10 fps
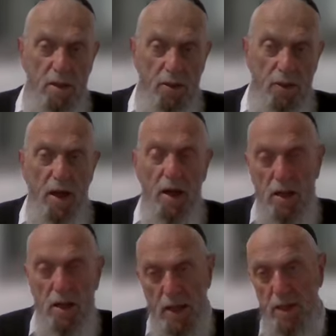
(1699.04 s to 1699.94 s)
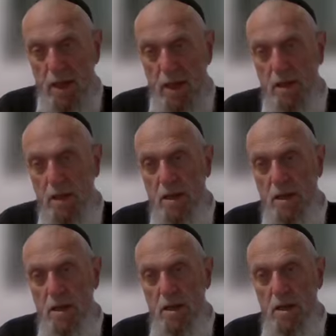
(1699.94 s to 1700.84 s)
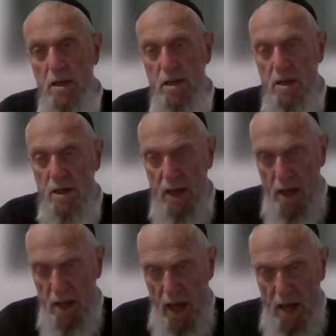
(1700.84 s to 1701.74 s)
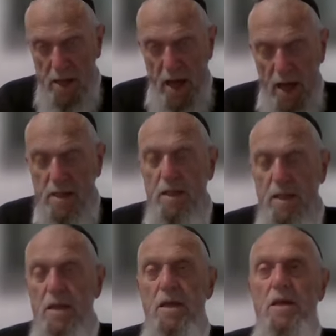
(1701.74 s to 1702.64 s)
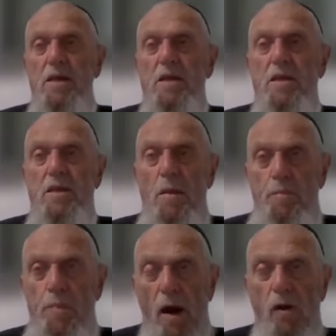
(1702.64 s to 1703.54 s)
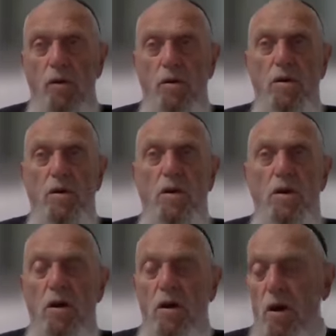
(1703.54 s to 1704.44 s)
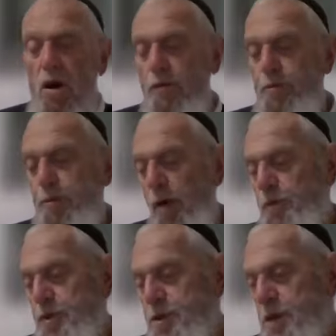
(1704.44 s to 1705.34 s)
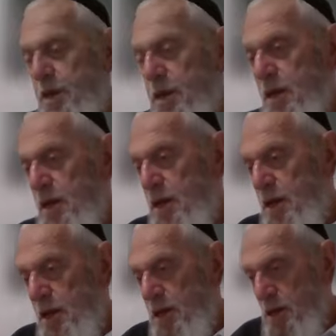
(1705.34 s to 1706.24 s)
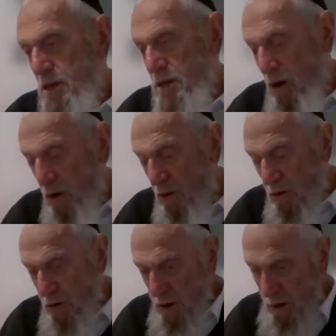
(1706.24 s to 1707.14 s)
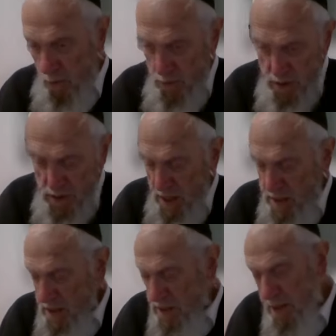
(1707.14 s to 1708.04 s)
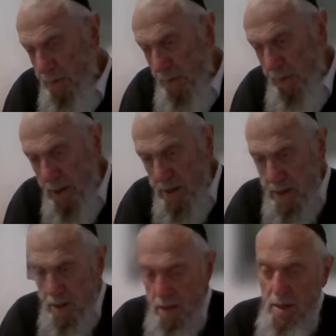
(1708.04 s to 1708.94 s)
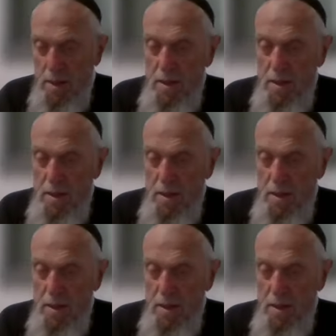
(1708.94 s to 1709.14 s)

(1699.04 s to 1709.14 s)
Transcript: their leader had the power of prophecy. So he wasn't just a simple person,